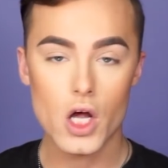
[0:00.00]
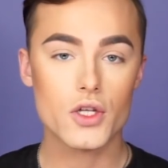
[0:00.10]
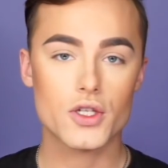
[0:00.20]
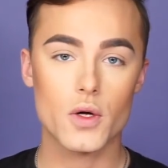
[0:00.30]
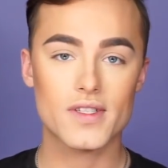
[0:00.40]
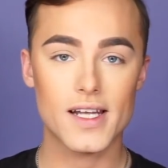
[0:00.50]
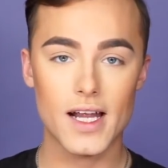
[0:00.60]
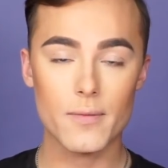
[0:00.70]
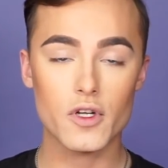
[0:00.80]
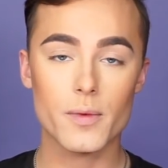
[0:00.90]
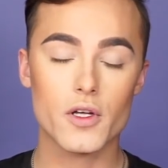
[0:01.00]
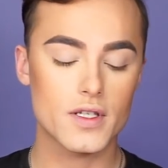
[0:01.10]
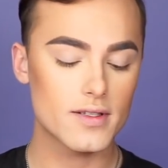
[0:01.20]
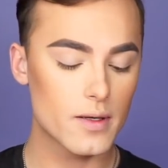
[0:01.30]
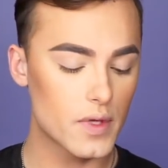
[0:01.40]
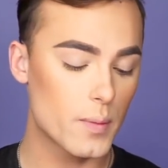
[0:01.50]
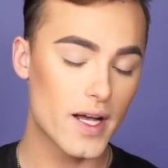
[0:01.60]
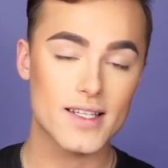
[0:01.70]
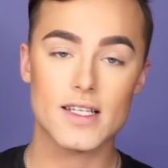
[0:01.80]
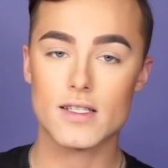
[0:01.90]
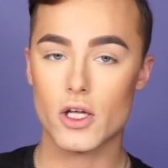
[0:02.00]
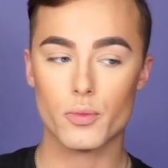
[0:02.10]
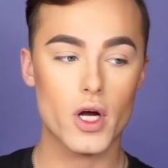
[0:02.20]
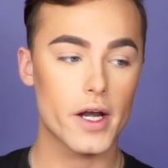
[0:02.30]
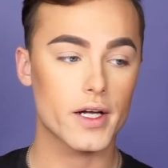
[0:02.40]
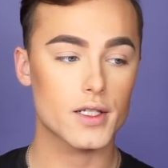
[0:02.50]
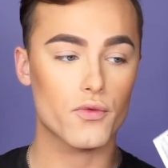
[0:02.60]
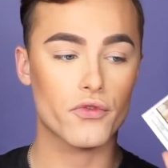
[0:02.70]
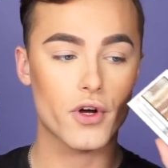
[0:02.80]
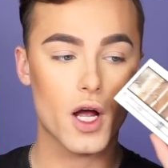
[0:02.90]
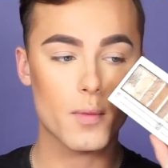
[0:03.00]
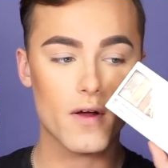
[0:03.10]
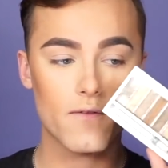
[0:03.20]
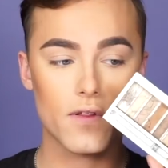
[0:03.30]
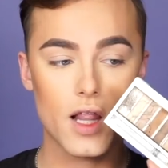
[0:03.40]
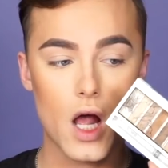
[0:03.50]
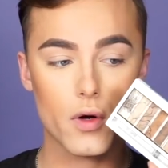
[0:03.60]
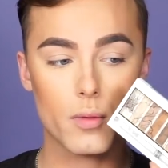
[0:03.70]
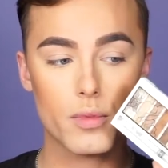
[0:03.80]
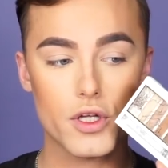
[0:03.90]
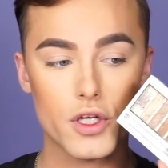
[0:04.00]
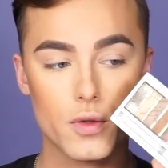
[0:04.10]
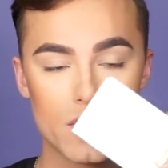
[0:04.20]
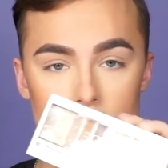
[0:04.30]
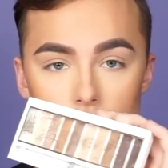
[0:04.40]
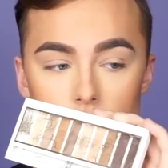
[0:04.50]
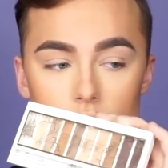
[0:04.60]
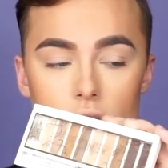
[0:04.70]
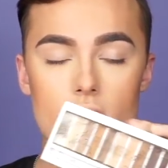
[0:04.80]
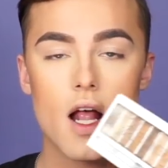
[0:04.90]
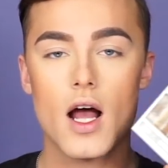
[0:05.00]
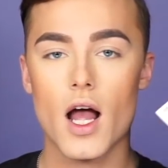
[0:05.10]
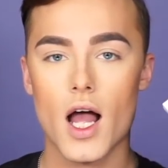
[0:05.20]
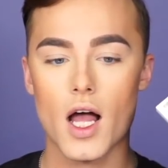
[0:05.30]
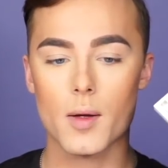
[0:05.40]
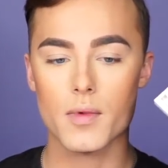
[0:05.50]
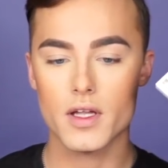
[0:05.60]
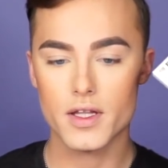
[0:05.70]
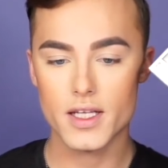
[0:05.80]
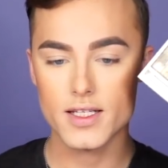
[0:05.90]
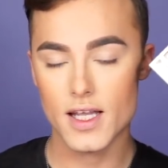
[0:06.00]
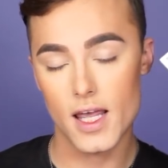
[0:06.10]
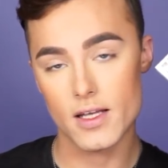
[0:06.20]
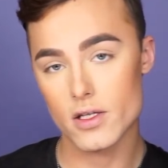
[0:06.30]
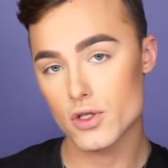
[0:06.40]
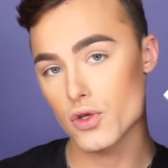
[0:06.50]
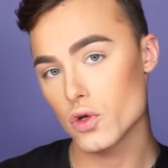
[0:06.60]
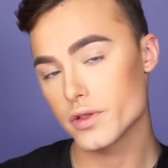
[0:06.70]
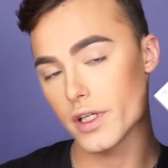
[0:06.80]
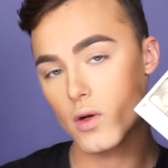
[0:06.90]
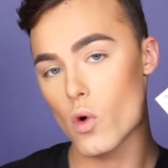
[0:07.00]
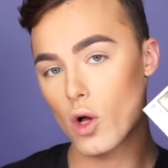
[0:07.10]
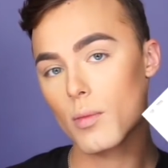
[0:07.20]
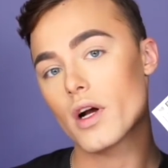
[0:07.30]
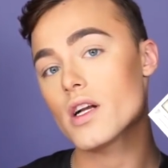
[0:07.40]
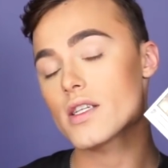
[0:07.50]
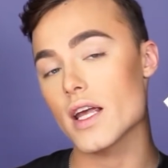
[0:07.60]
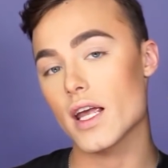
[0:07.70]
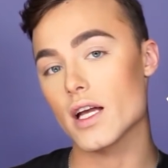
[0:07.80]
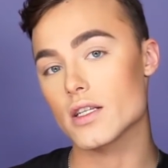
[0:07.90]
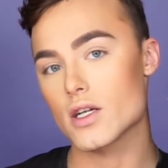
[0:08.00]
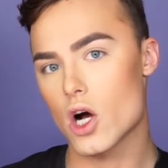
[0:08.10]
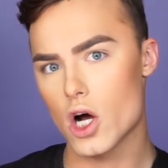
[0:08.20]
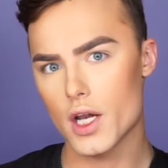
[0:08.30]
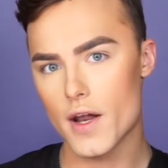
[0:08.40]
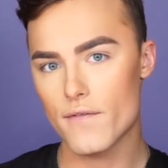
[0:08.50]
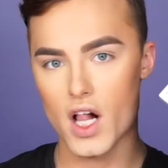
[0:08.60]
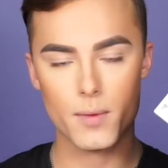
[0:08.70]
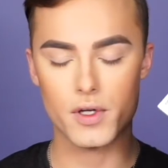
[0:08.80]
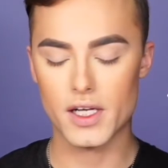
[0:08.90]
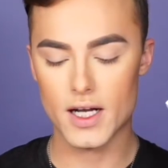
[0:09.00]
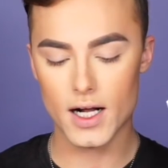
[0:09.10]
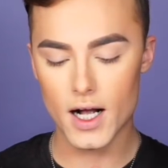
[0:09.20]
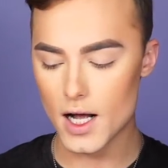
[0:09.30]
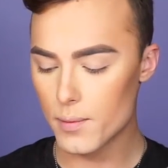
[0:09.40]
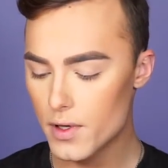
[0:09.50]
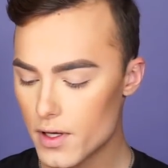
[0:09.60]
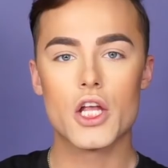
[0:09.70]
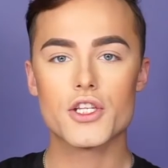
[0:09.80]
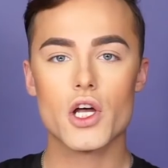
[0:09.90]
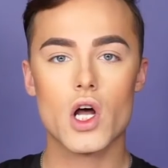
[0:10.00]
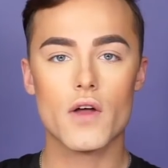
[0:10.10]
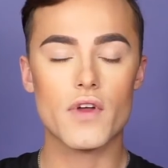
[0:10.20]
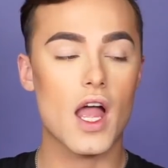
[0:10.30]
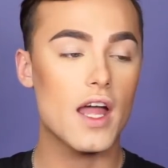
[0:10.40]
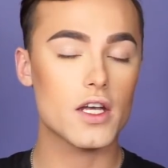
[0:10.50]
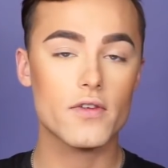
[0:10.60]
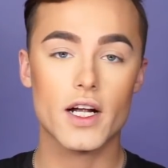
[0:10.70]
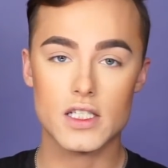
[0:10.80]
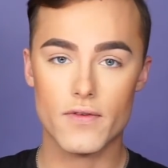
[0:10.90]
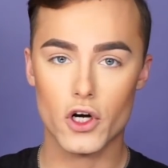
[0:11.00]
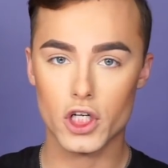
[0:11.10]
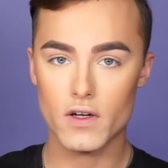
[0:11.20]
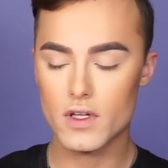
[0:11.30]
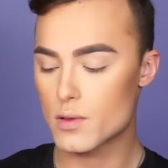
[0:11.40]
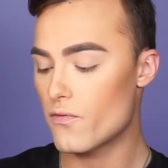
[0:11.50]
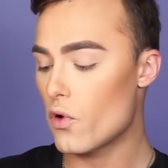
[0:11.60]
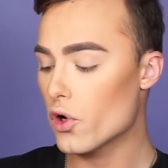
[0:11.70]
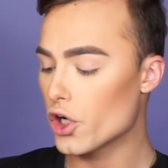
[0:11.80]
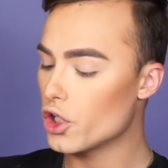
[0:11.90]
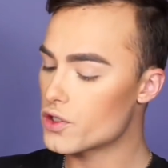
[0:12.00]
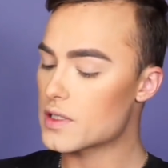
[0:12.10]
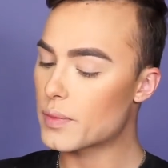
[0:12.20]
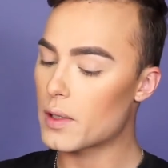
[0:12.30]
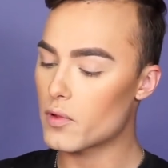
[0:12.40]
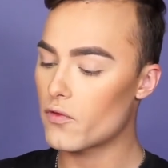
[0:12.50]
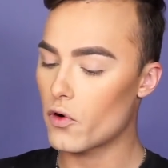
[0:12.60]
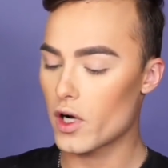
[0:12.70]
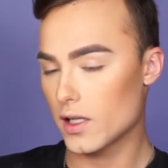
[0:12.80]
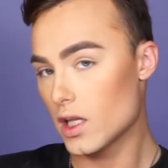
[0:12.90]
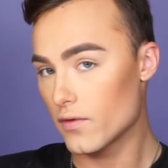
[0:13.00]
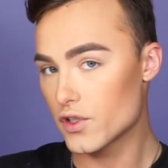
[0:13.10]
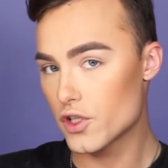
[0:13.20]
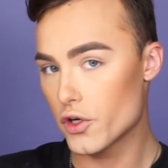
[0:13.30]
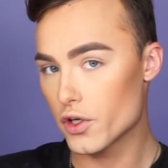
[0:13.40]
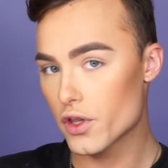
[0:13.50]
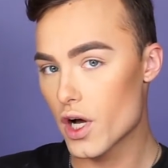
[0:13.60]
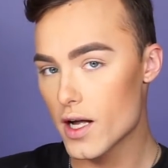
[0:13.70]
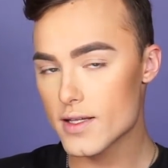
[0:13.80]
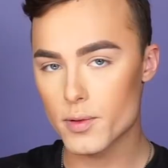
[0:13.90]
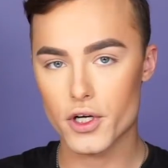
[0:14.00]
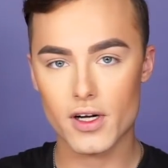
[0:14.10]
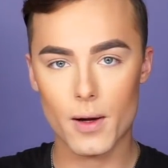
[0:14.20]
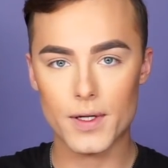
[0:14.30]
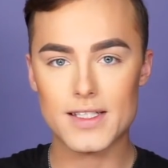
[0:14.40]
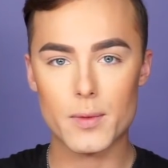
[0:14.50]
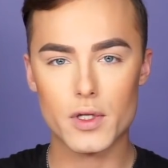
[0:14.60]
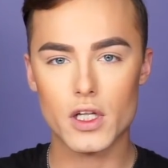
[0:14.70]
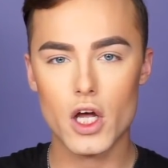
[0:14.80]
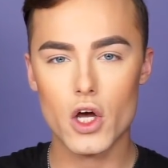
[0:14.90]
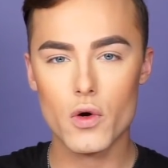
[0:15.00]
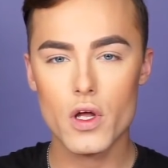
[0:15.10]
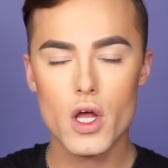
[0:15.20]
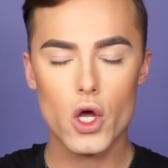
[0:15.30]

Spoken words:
So today I'm going to be using some of the best selling products from Flower Beauty. This is sold in Walmart and on flowerbeauty.com. So if any of you guys have heard of this before or used this brand before, I'd love to know your thoughts. Put your comments down below,